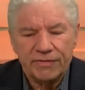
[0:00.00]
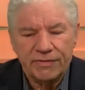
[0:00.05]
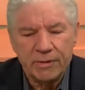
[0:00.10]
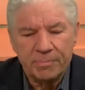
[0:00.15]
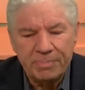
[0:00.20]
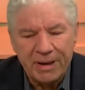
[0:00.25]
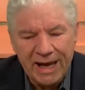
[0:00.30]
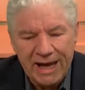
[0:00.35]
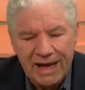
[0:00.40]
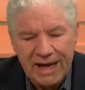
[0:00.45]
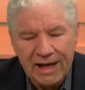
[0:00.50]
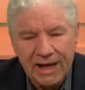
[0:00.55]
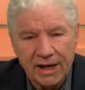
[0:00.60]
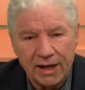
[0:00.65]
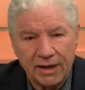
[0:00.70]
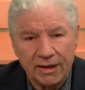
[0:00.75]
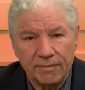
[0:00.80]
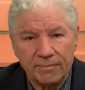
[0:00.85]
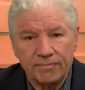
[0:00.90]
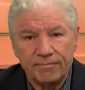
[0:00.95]
The
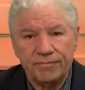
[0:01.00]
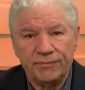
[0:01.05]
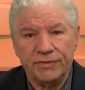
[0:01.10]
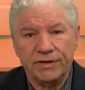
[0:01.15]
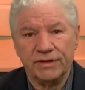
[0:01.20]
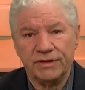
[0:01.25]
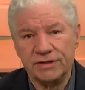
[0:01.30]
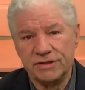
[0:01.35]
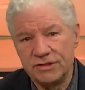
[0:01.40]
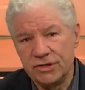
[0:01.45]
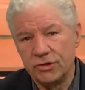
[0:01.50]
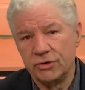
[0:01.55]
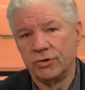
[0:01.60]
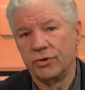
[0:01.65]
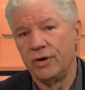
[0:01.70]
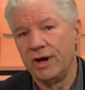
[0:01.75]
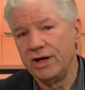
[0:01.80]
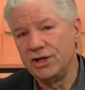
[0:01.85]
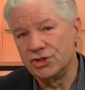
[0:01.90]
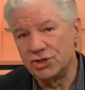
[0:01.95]
pain, the
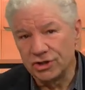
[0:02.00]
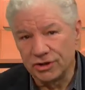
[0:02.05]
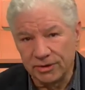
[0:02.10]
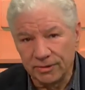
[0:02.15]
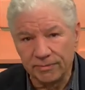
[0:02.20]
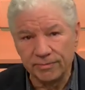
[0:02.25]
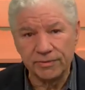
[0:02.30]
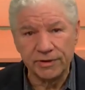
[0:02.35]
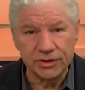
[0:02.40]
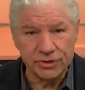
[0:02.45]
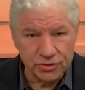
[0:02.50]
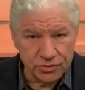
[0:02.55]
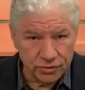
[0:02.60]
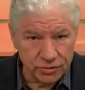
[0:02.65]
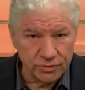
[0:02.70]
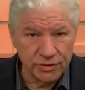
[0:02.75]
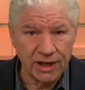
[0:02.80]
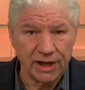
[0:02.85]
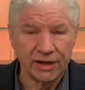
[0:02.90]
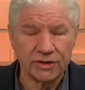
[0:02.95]
deterioration that
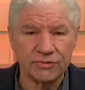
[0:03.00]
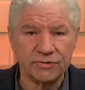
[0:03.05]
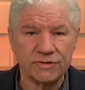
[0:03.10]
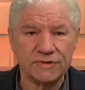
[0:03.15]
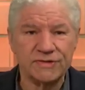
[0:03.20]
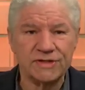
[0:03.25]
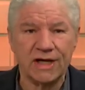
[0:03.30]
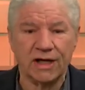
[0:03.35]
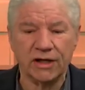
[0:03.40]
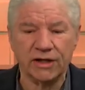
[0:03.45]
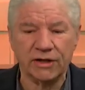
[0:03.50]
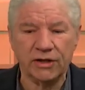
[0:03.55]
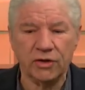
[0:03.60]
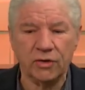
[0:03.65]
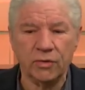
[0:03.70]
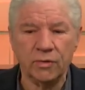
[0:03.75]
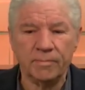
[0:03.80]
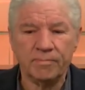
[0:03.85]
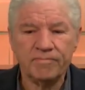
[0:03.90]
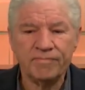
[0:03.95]
your doctor is telling
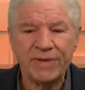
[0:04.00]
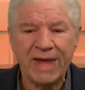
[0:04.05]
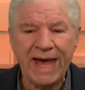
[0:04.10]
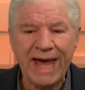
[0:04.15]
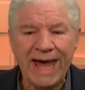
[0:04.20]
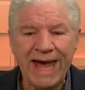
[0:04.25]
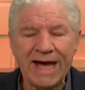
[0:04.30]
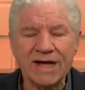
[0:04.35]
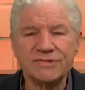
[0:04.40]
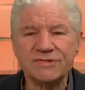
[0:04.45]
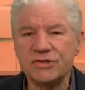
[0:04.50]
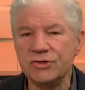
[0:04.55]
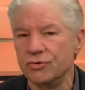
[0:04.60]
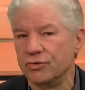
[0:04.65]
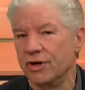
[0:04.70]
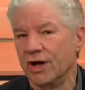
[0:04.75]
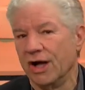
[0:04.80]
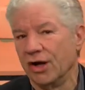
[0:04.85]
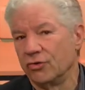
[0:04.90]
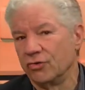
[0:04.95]
you, ask
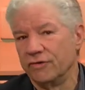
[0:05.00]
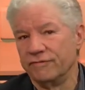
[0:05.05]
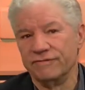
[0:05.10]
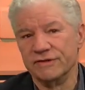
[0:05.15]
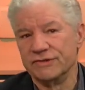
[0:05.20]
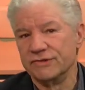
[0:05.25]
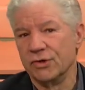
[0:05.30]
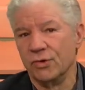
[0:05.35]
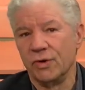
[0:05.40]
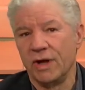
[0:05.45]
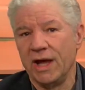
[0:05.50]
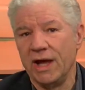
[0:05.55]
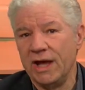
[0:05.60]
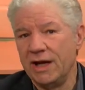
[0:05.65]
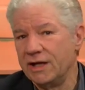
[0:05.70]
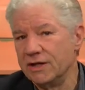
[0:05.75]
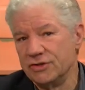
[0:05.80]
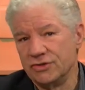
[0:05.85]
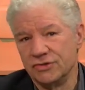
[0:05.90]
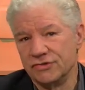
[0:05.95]
your doctor if it's
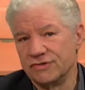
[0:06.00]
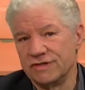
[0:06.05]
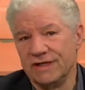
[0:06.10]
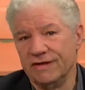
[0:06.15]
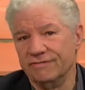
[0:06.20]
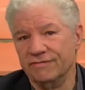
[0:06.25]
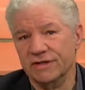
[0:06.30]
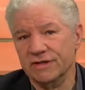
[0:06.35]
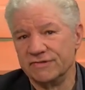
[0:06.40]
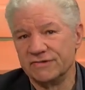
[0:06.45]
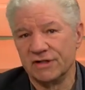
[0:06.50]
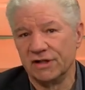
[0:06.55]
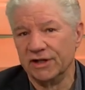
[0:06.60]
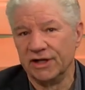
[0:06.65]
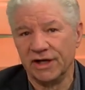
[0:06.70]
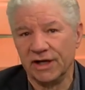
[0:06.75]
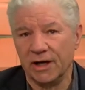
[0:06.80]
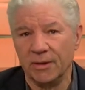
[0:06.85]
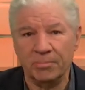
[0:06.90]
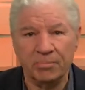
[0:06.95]
okay to just give this
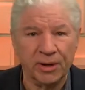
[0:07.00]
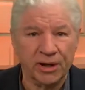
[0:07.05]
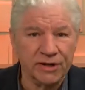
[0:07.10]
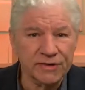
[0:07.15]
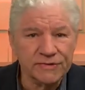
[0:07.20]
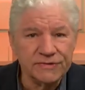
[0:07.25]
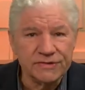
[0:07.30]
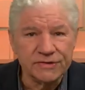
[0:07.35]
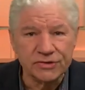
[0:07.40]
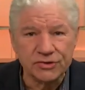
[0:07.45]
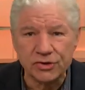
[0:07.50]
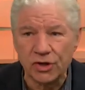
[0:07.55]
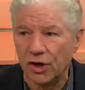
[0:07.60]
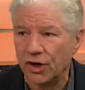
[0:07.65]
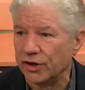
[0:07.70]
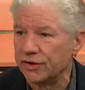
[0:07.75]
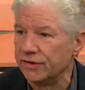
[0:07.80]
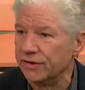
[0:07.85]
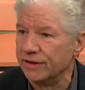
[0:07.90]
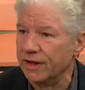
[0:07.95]
clinic a buzz and
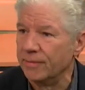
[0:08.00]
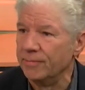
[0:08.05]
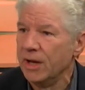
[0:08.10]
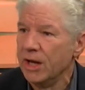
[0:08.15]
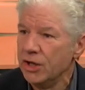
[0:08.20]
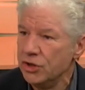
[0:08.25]
talk to them.